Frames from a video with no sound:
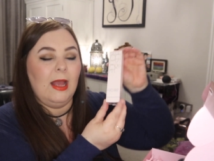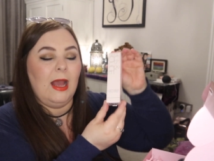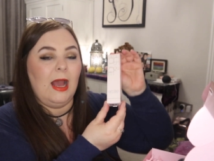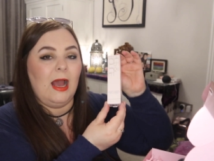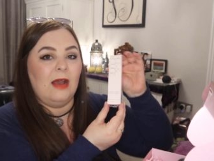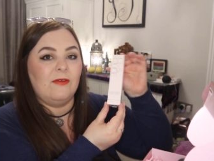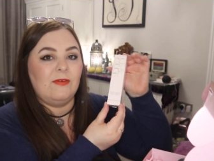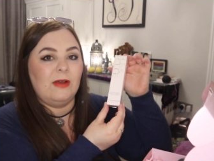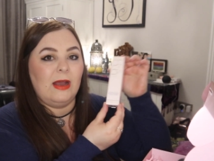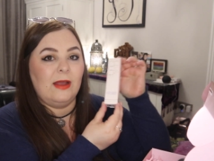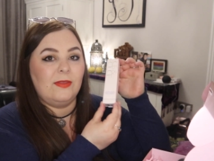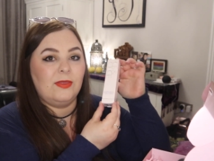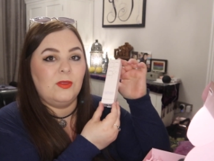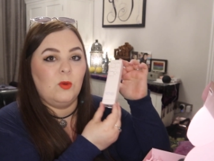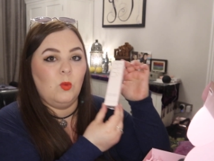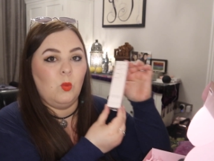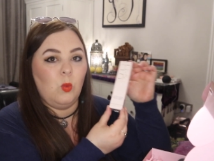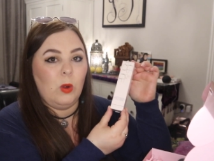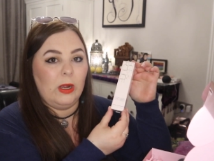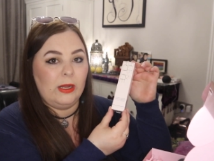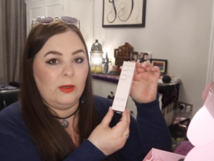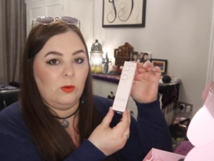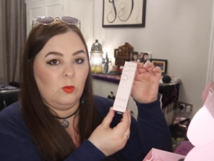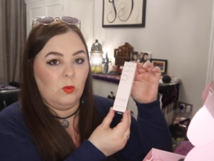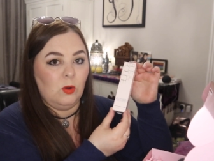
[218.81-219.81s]
I've had the
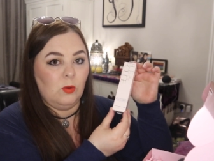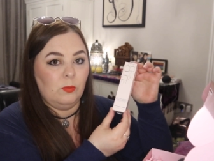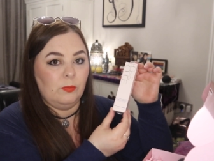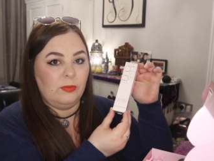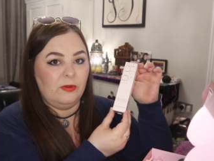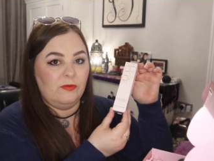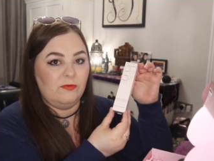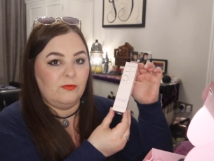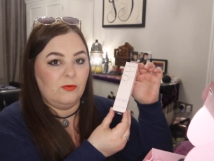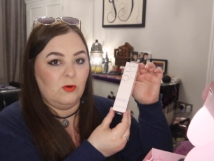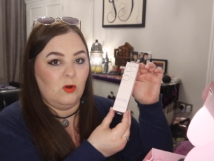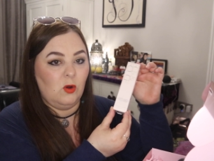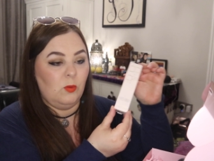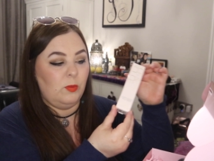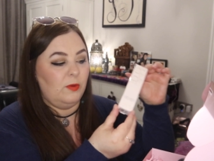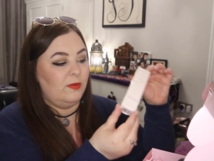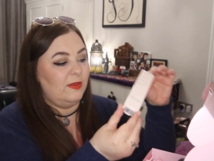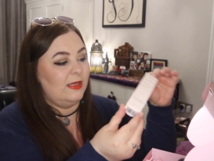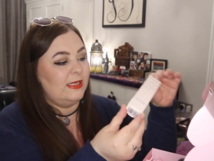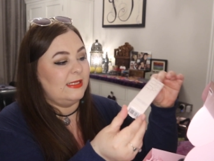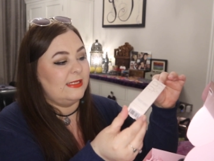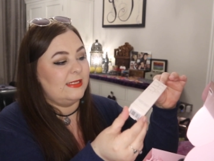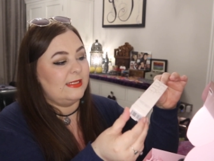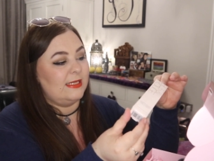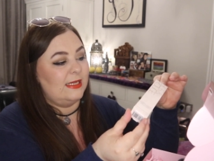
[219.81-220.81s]
white one before, but
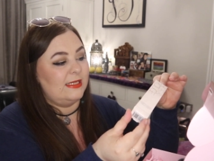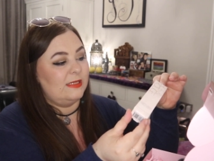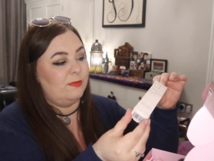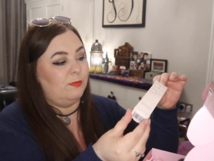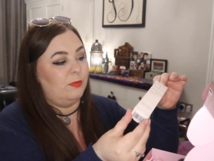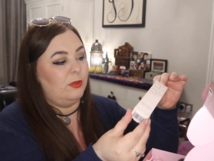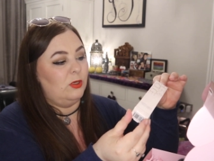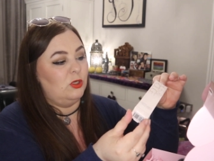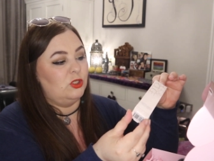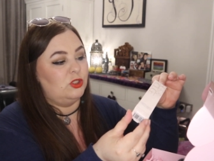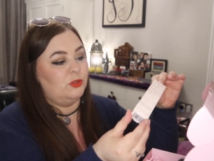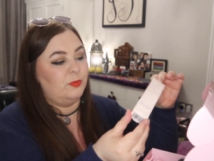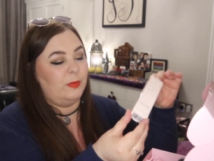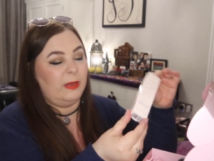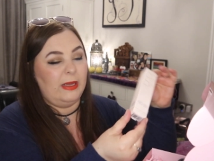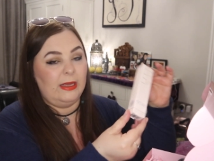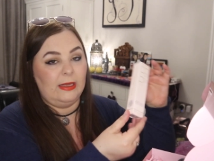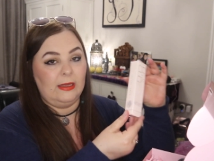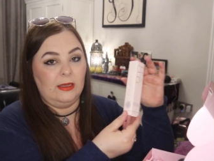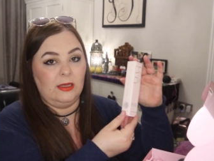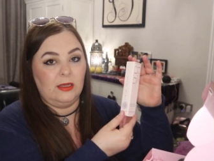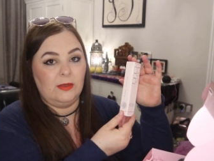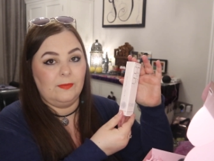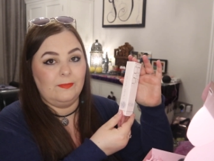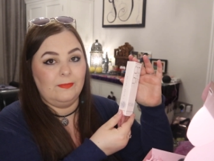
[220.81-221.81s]
this says blush
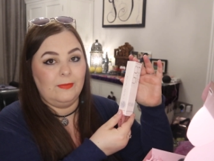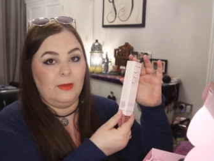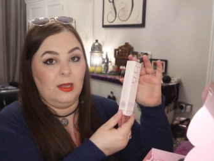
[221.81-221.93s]
pink.